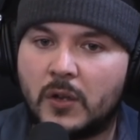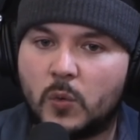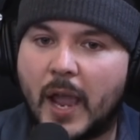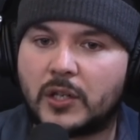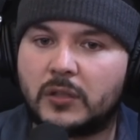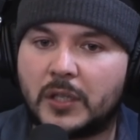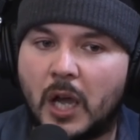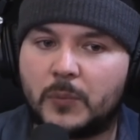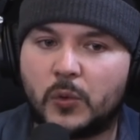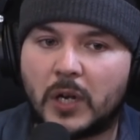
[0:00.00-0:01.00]
we actually
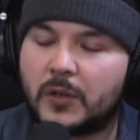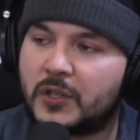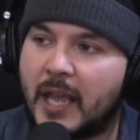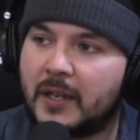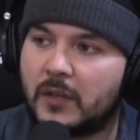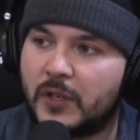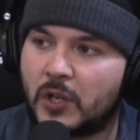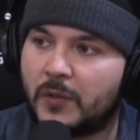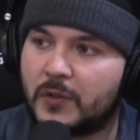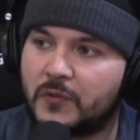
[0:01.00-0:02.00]
come to an understanding of each
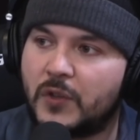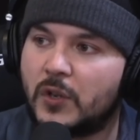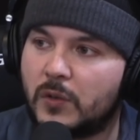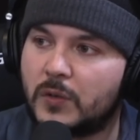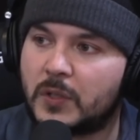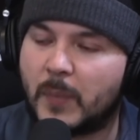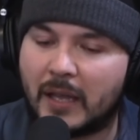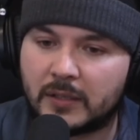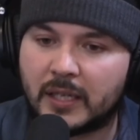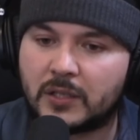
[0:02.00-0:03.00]
other's views and
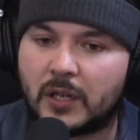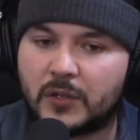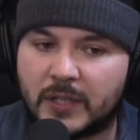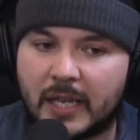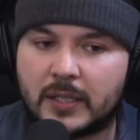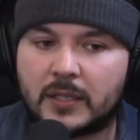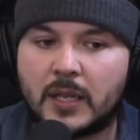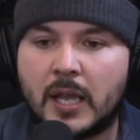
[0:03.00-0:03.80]
politics and understandings.